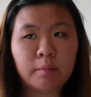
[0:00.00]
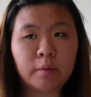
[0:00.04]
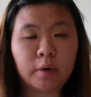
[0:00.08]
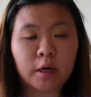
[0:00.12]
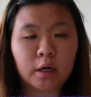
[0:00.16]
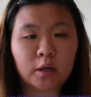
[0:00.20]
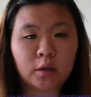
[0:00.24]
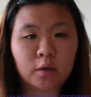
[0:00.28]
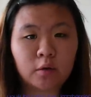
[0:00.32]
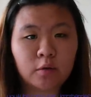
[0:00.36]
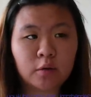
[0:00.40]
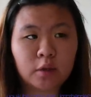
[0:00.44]

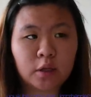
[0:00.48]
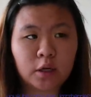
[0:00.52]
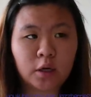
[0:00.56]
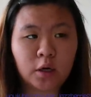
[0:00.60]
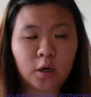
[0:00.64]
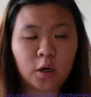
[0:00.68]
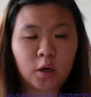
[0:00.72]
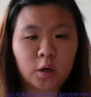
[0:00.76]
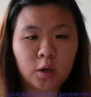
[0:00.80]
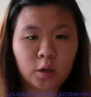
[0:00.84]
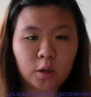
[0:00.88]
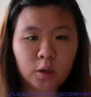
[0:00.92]
my clothing
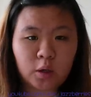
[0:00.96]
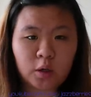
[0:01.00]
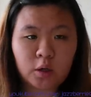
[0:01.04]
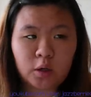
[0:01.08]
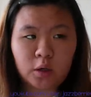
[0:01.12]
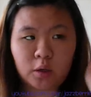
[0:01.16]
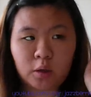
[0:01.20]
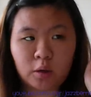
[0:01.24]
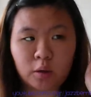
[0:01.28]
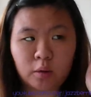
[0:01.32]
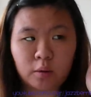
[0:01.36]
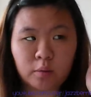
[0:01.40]

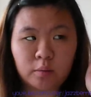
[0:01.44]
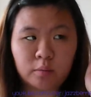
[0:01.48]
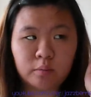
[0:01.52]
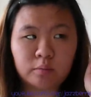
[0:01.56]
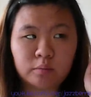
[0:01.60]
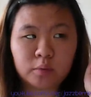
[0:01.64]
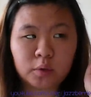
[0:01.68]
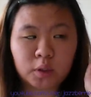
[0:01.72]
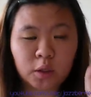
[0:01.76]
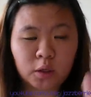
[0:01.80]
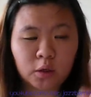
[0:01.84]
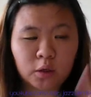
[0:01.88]

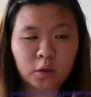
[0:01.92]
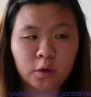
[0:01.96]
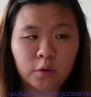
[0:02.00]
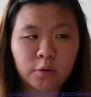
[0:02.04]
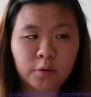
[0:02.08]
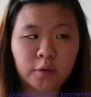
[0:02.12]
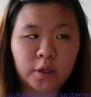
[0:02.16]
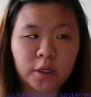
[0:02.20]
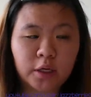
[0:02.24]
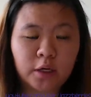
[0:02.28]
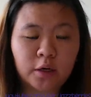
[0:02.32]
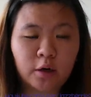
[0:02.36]

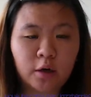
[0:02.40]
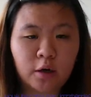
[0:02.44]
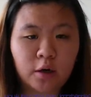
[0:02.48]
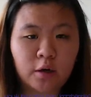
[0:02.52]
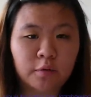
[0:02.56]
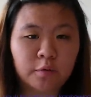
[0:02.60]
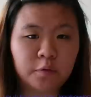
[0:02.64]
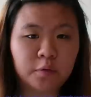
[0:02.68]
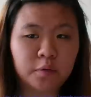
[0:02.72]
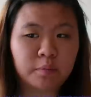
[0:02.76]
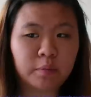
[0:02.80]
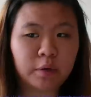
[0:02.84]

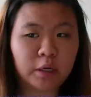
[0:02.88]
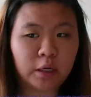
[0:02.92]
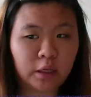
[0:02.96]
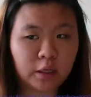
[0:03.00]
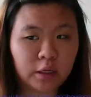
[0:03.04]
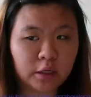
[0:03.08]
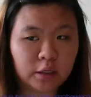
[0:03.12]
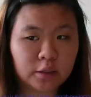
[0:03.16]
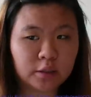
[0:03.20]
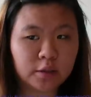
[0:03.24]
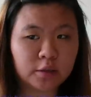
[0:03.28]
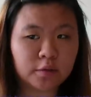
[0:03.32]
haul for my
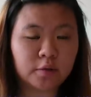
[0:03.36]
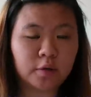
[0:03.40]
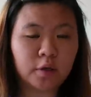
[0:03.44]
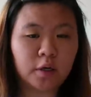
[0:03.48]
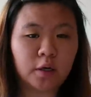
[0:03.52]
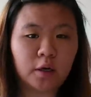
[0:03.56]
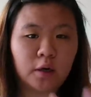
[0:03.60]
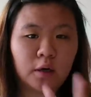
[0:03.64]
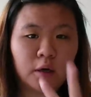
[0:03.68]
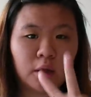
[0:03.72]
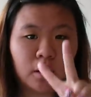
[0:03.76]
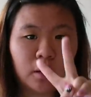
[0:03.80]
collector
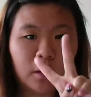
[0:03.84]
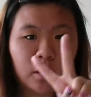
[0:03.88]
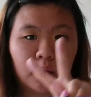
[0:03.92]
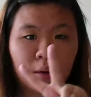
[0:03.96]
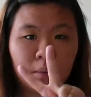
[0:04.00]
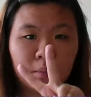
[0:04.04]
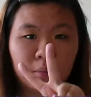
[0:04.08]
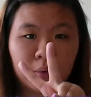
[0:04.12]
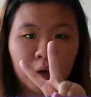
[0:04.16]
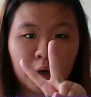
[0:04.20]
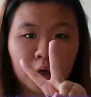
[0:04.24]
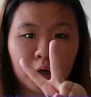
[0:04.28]
haul
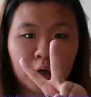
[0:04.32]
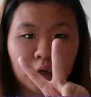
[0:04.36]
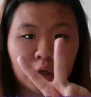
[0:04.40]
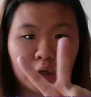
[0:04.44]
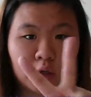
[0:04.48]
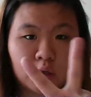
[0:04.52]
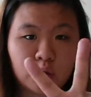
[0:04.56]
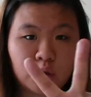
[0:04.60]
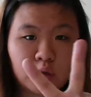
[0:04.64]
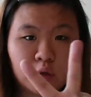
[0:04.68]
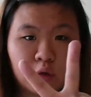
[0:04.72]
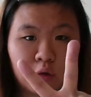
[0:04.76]
part 2.
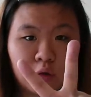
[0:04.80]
